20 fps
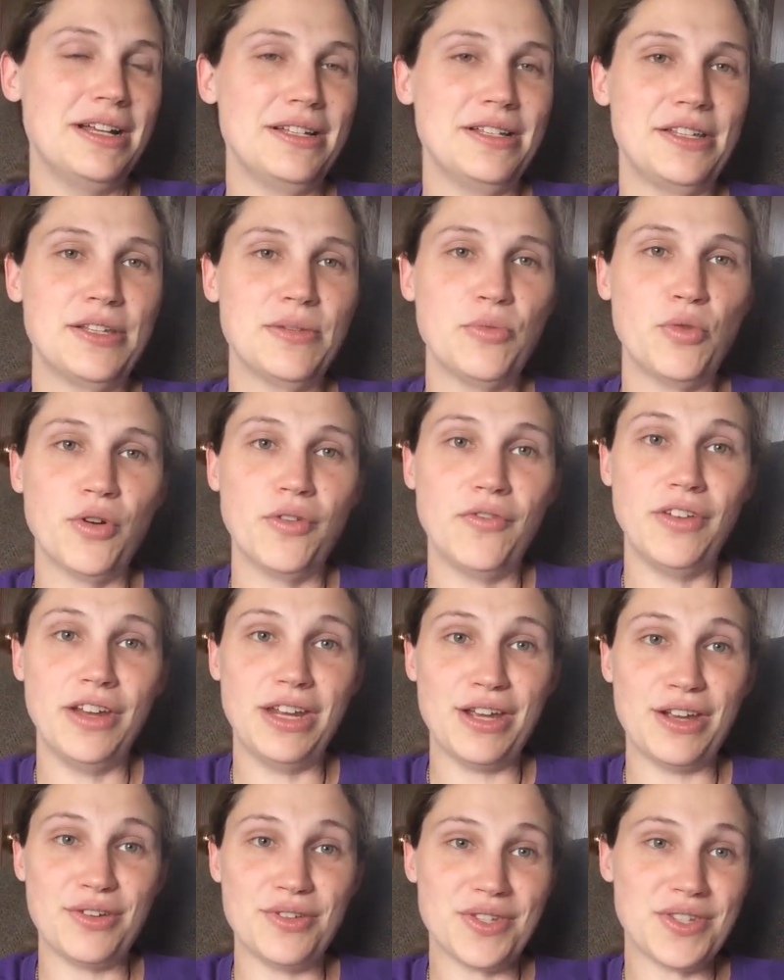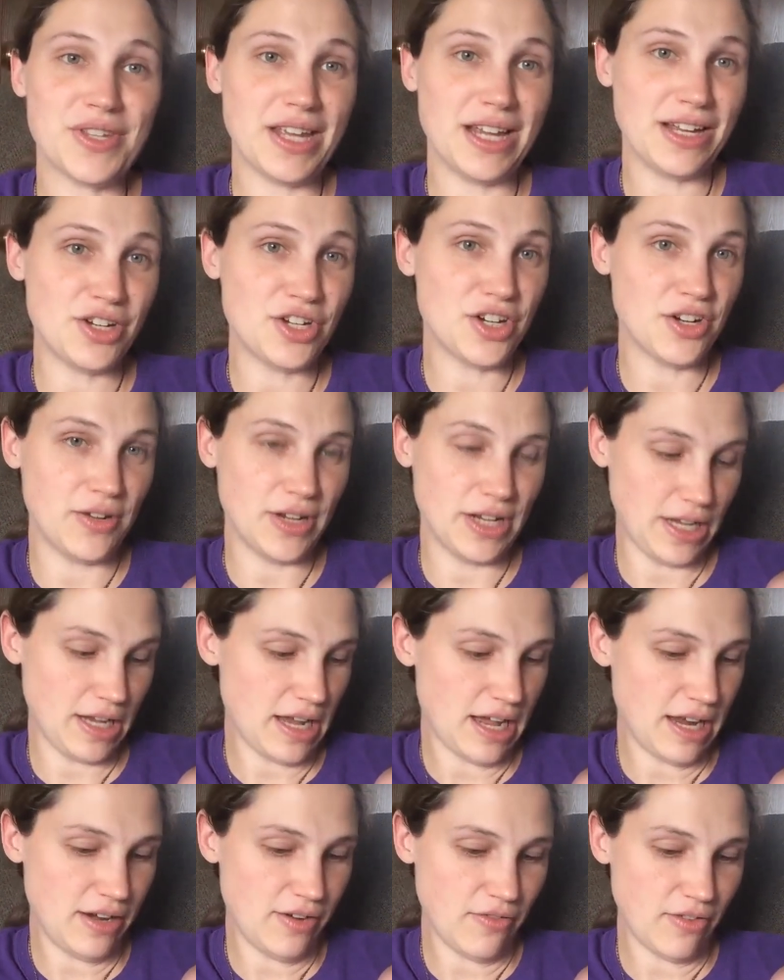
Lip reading: some more videos like showing kind